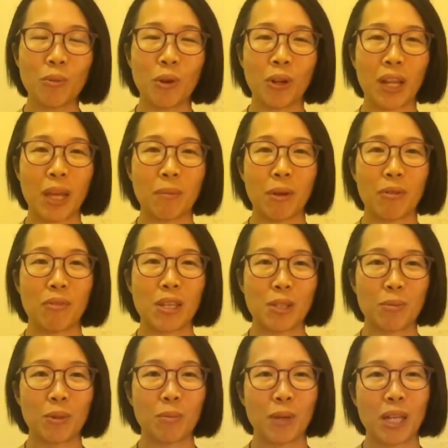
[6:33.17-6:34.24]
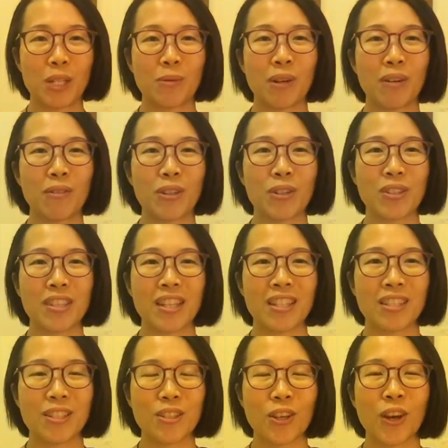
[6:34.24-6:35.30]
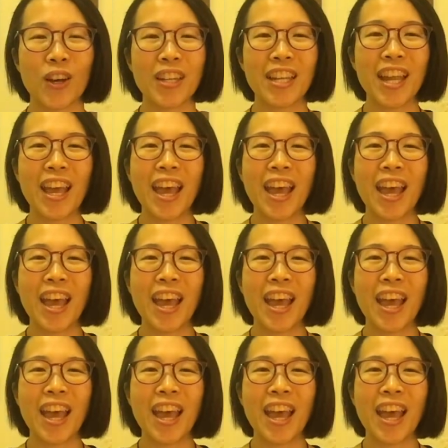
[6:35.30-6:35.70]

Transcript: or like my Facebook page wherever you're seeing this on.